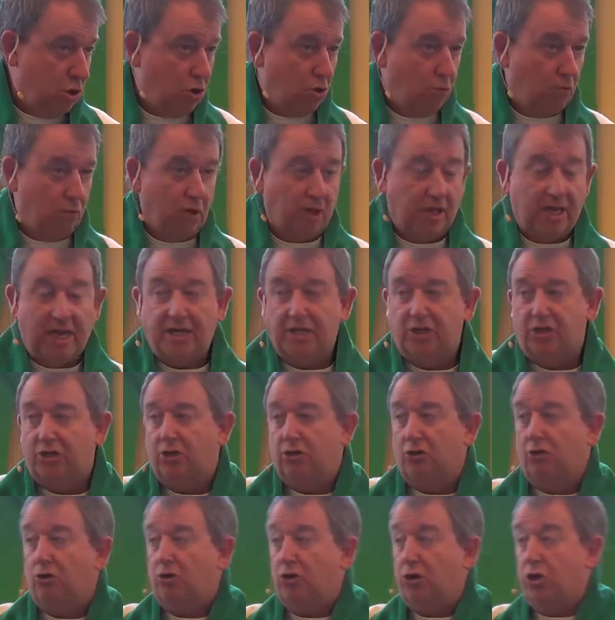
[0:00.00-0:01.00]

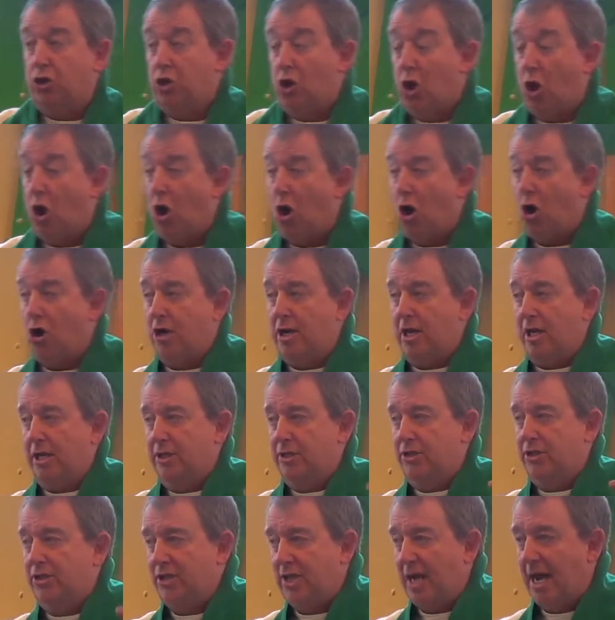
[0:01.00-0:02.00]
Relational
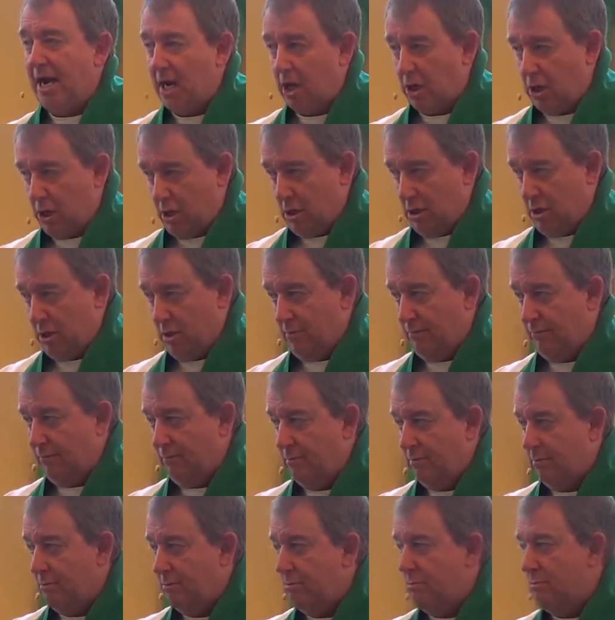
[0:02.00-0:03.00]
yard sale.
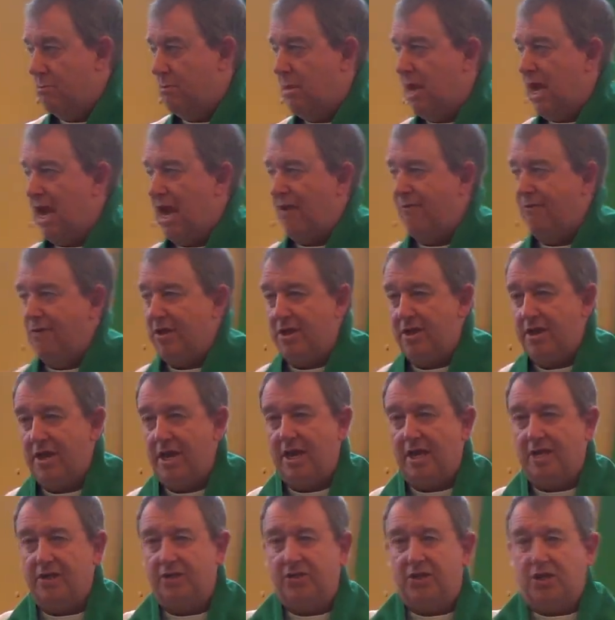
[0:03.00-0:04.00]

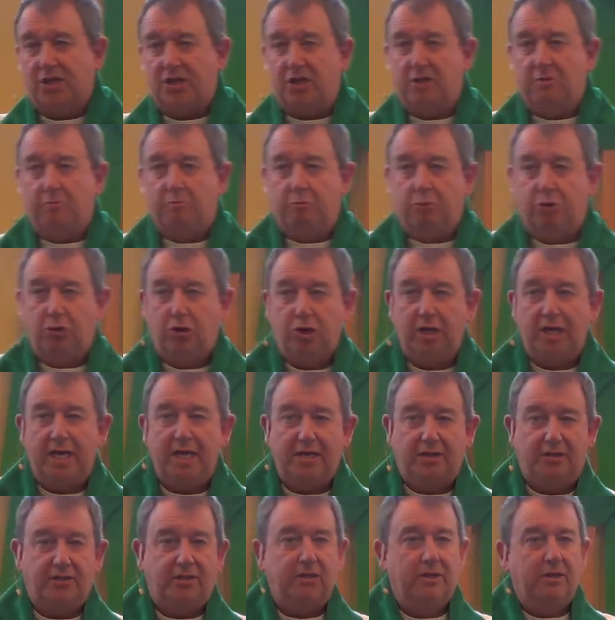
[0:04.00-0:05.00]
Everything is a
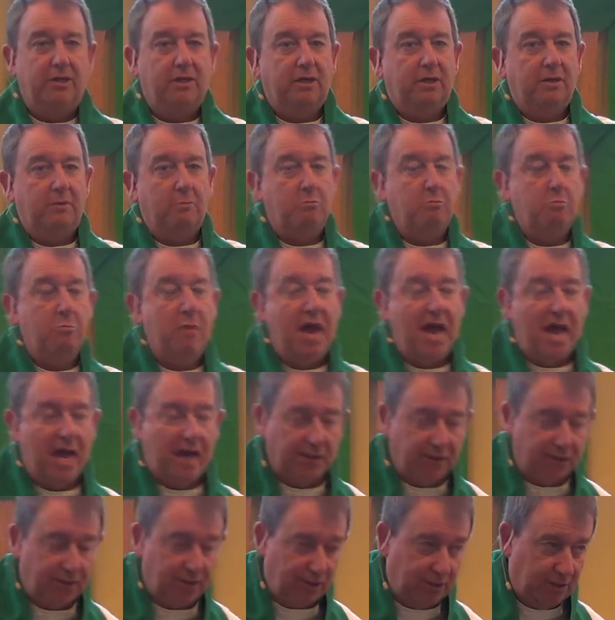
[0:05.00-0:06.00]
complete
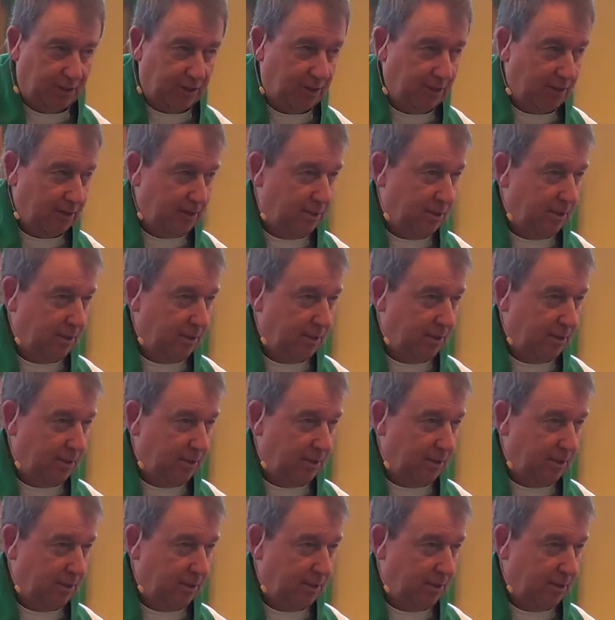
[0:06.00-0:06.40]
mess.